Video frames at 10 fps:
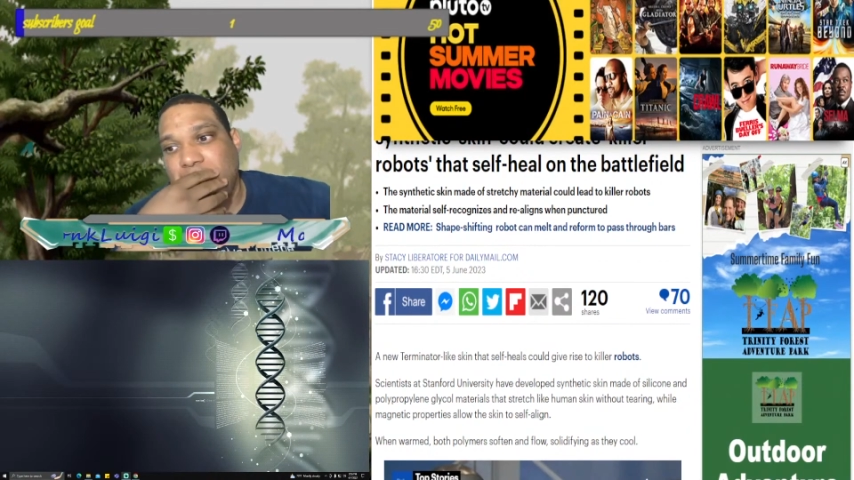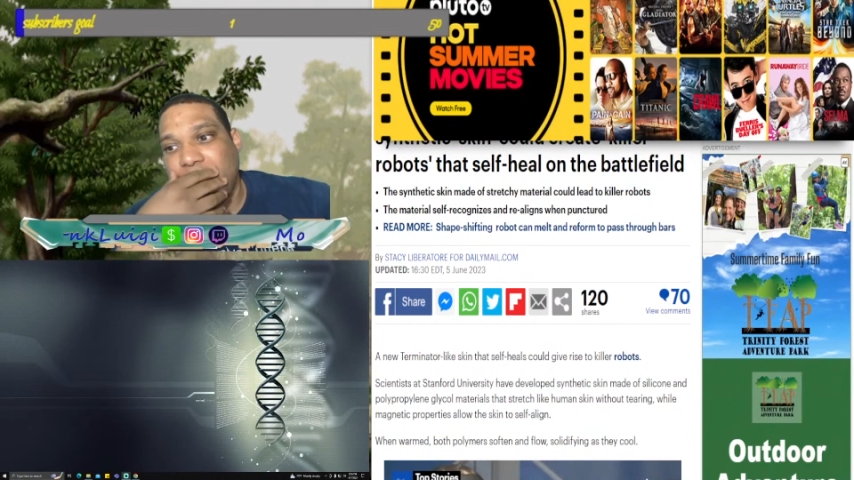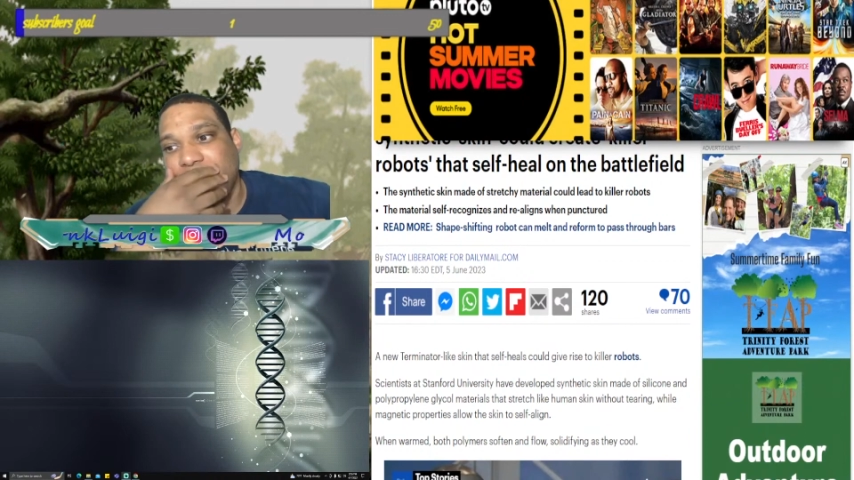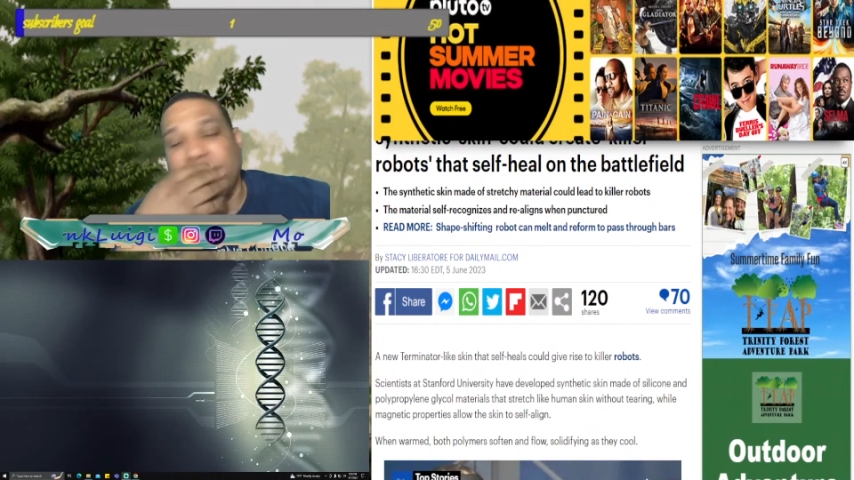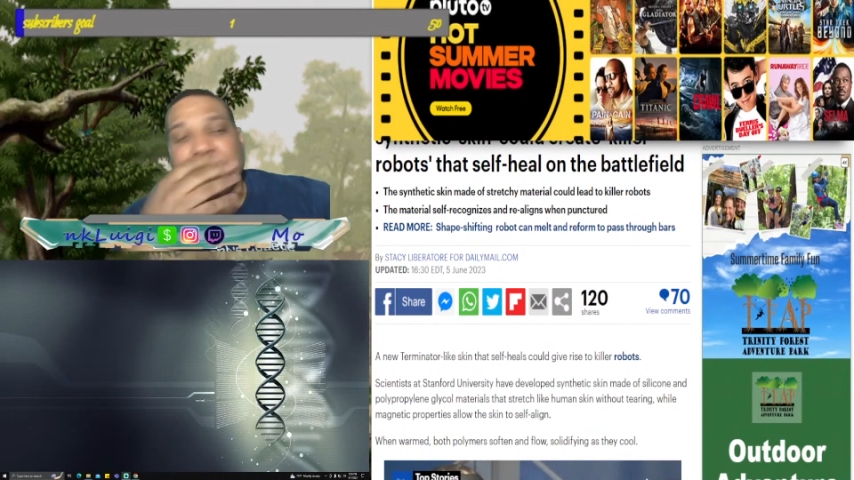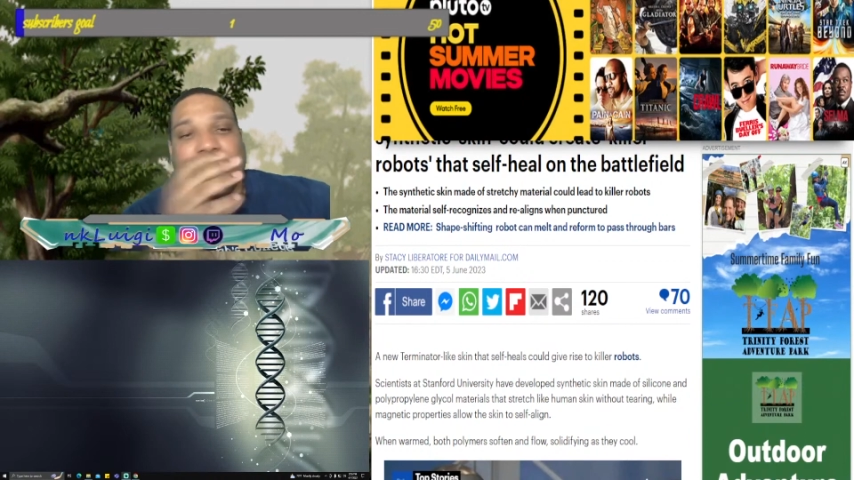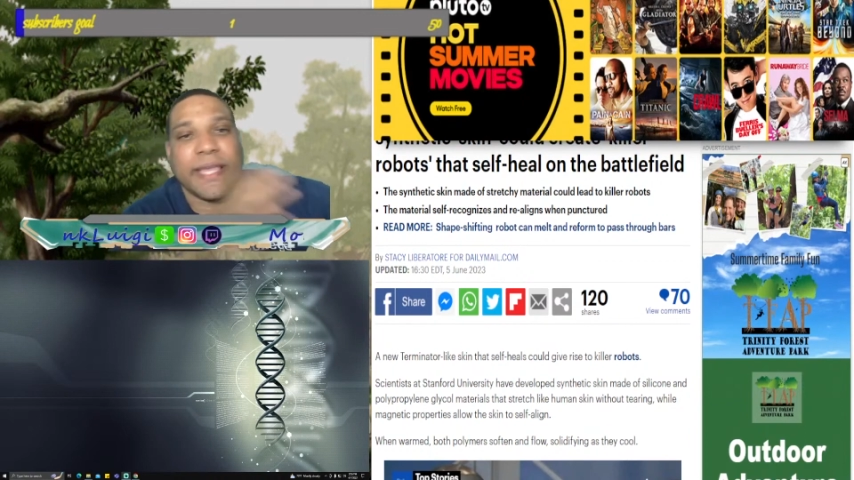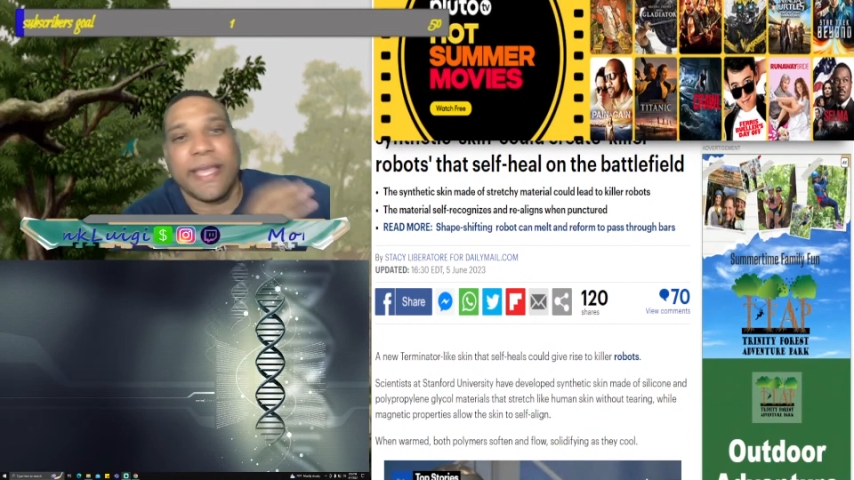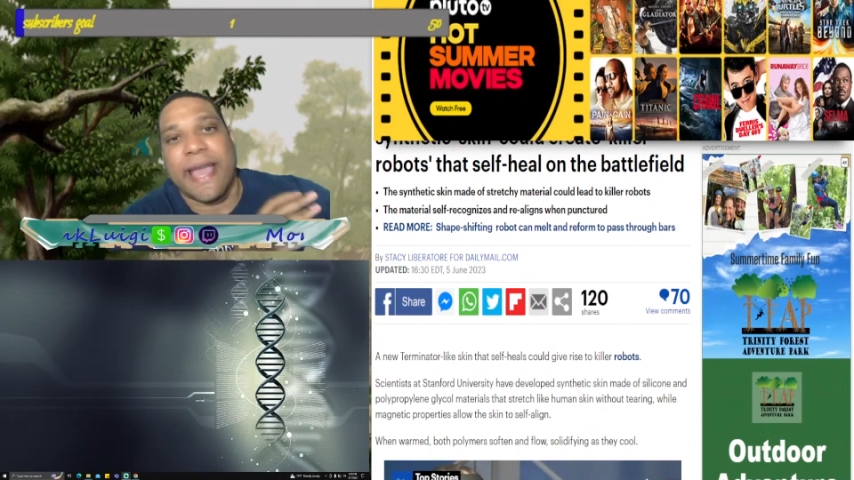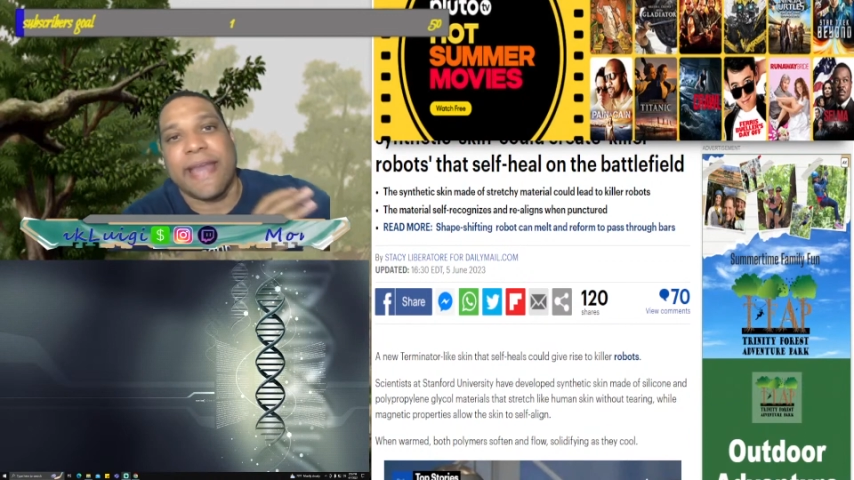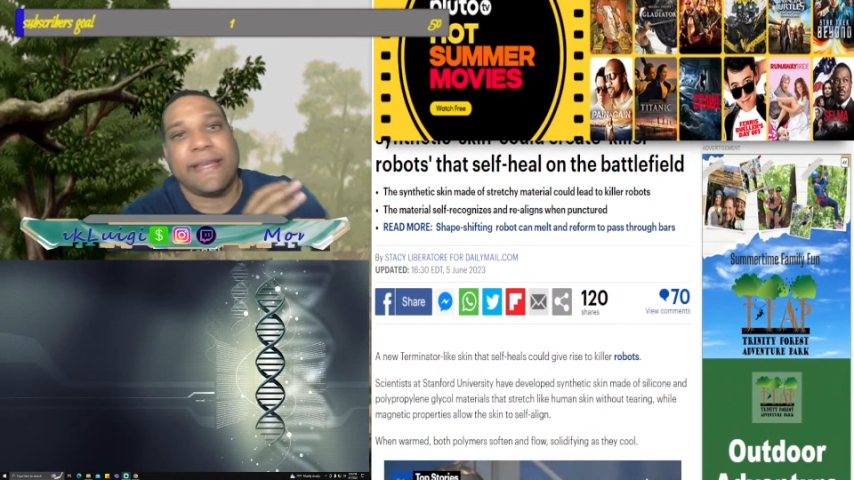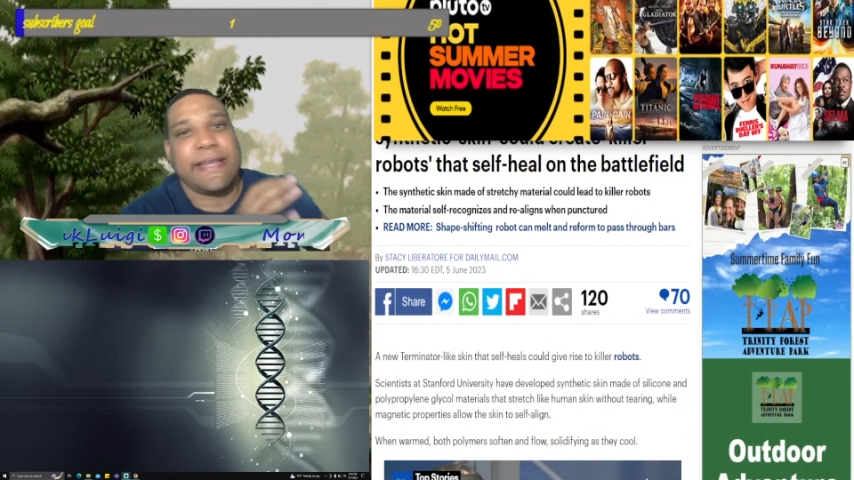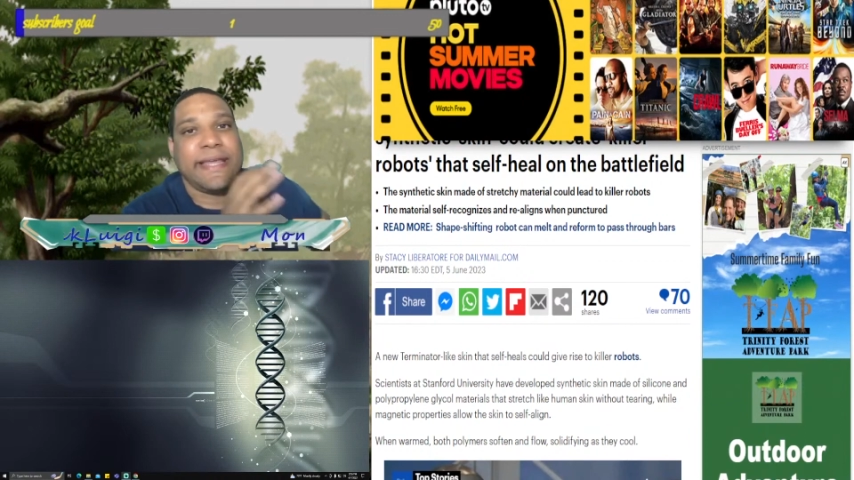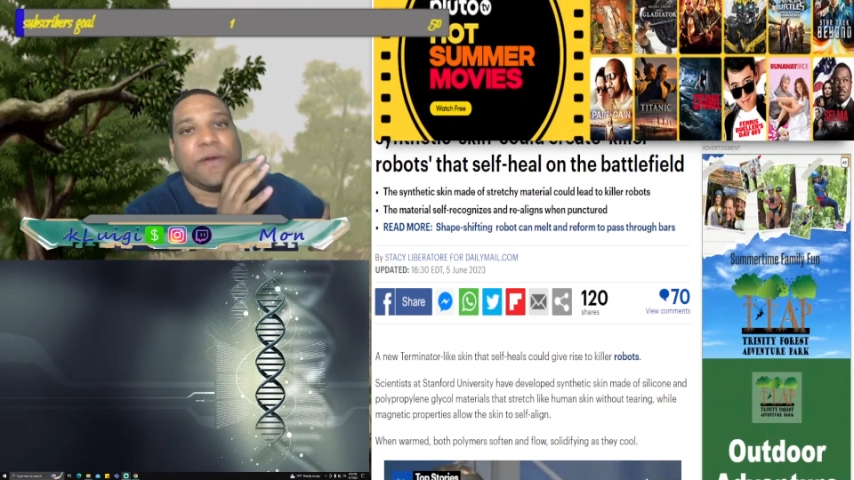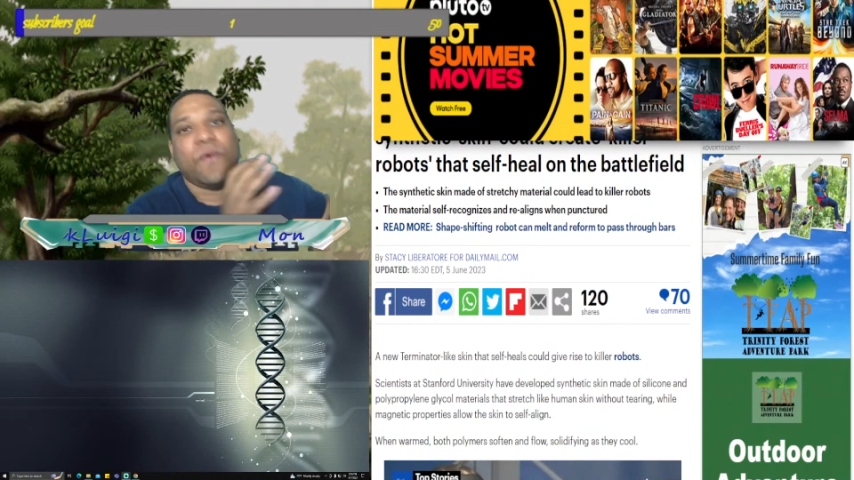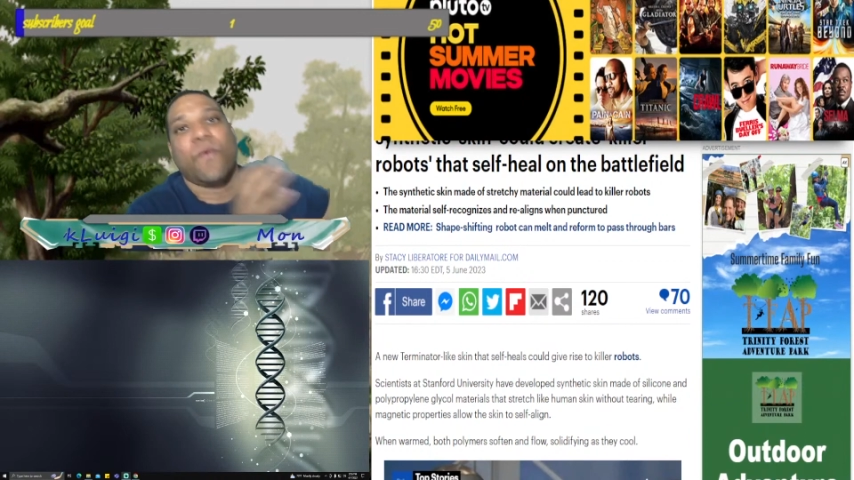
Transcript: They're looking at it in a